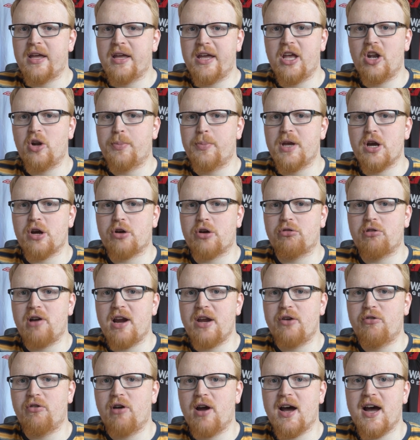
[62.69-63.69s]
It'll be a
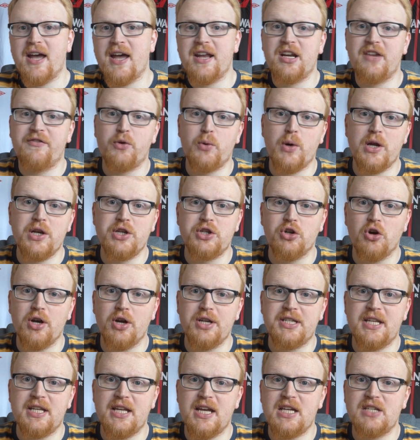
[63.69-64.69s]
great ride, and if you enjoyed
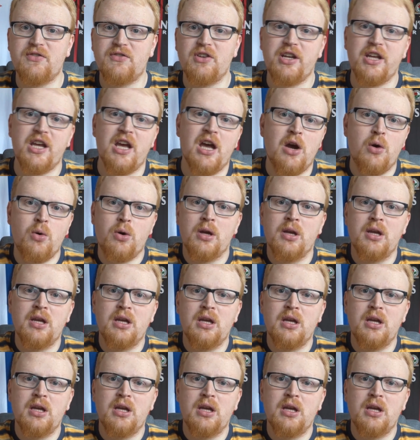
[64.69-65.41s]
today's video,